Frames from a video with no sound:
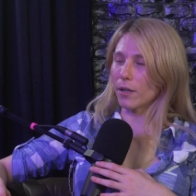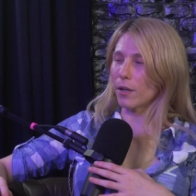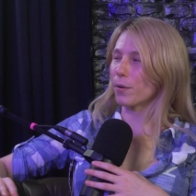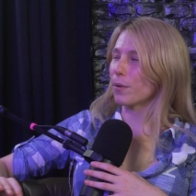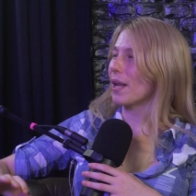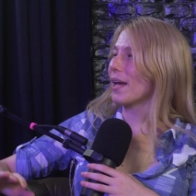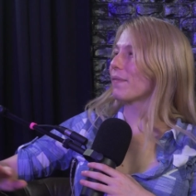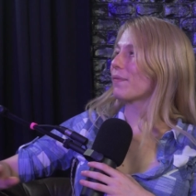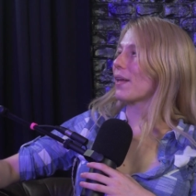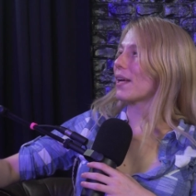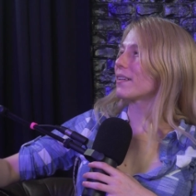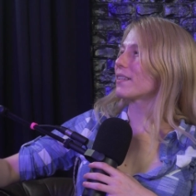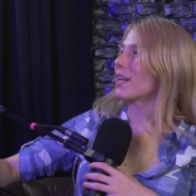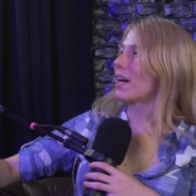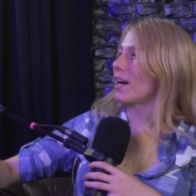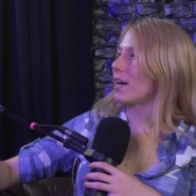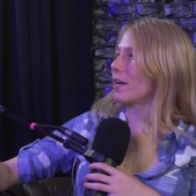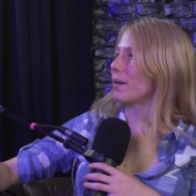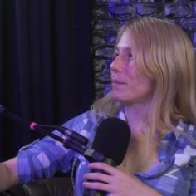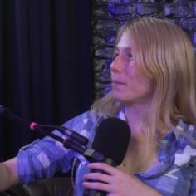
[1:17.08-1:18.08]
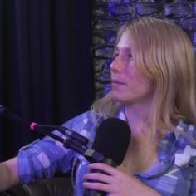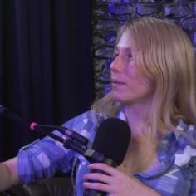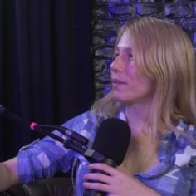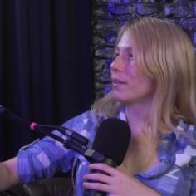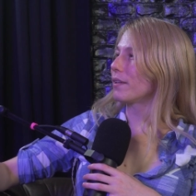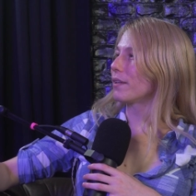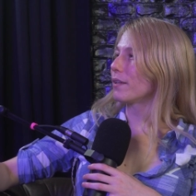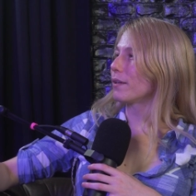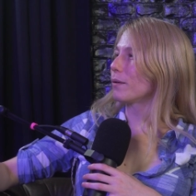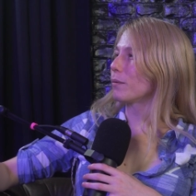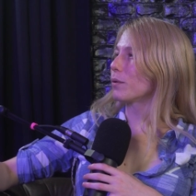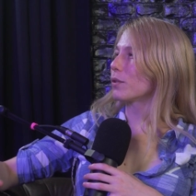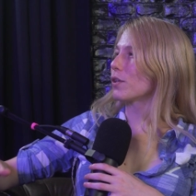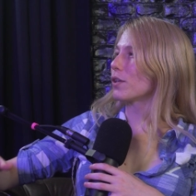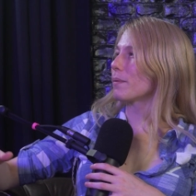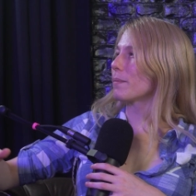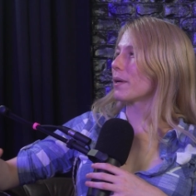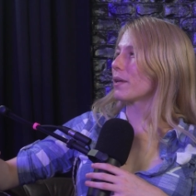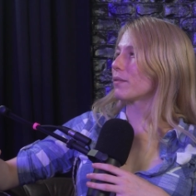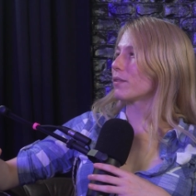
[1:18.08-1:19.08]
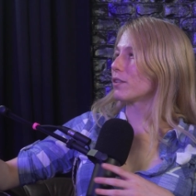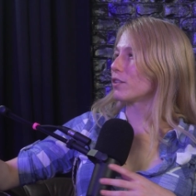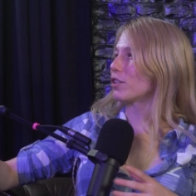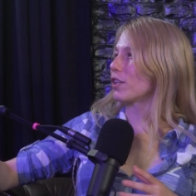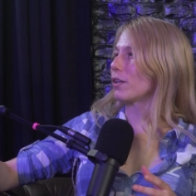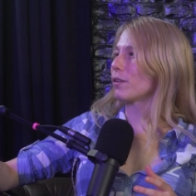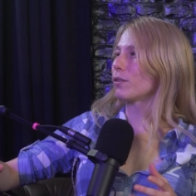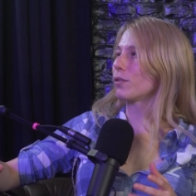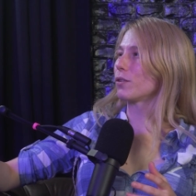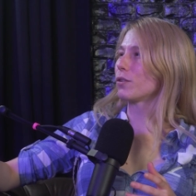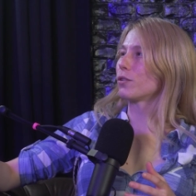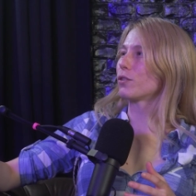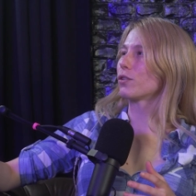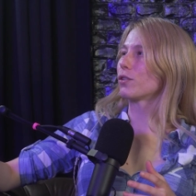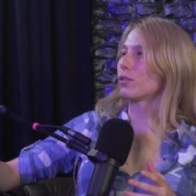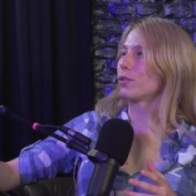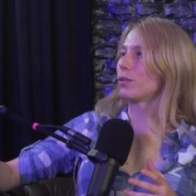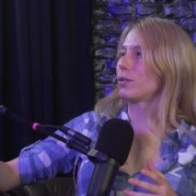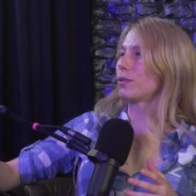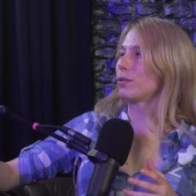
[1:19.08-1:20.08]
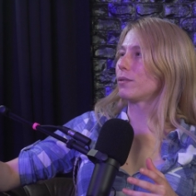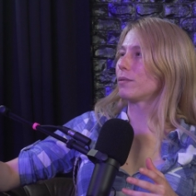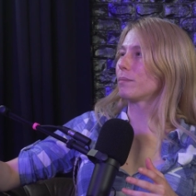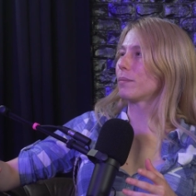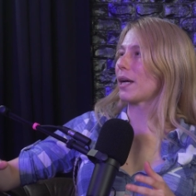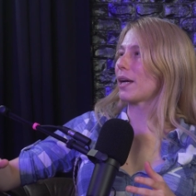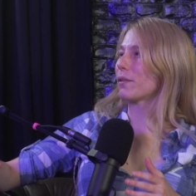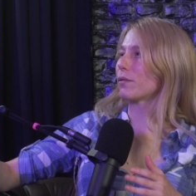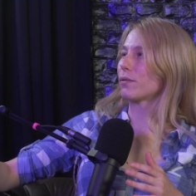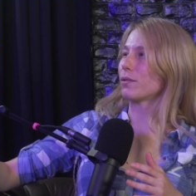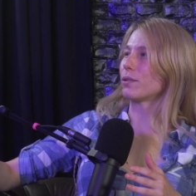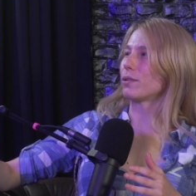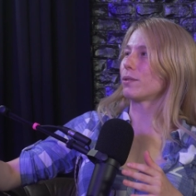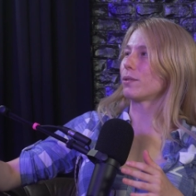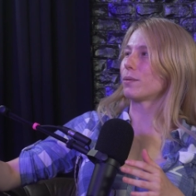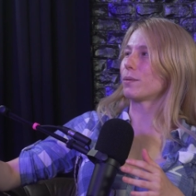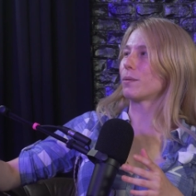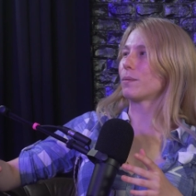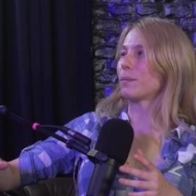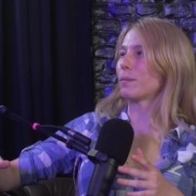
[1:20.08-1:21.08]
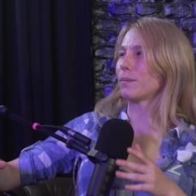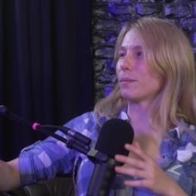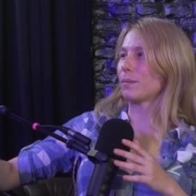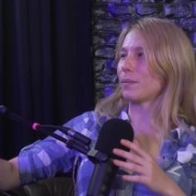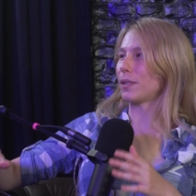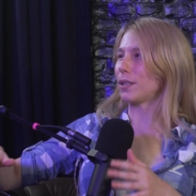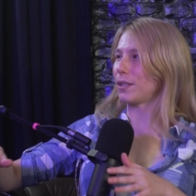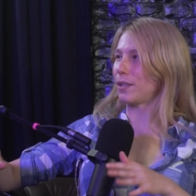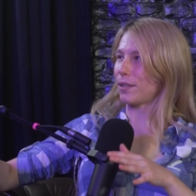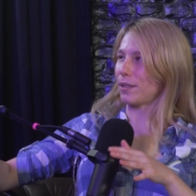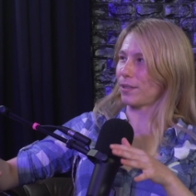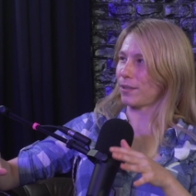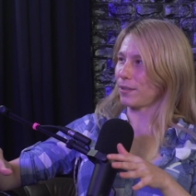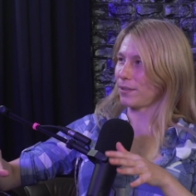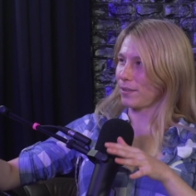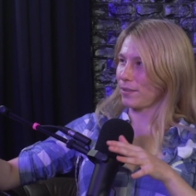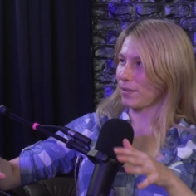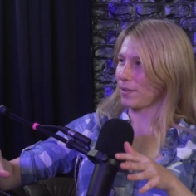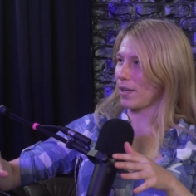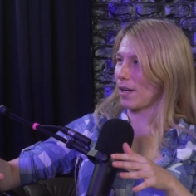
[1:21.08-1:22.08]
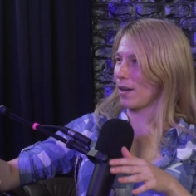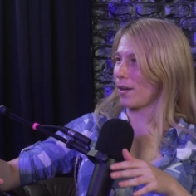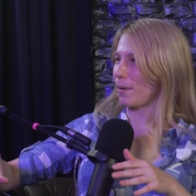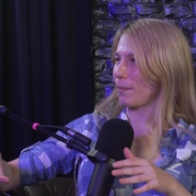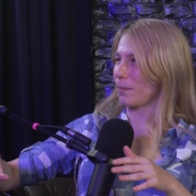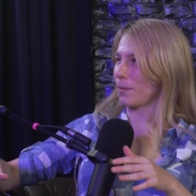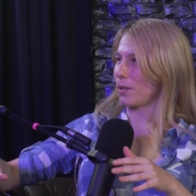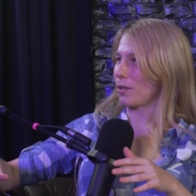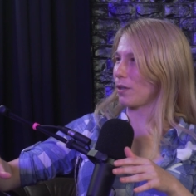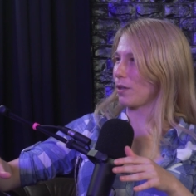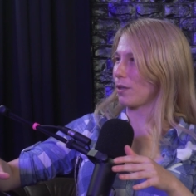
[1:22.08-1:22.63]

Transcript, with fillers: no, not that time. Yeah. We're talking about the gender neutral bathroom uh, time, you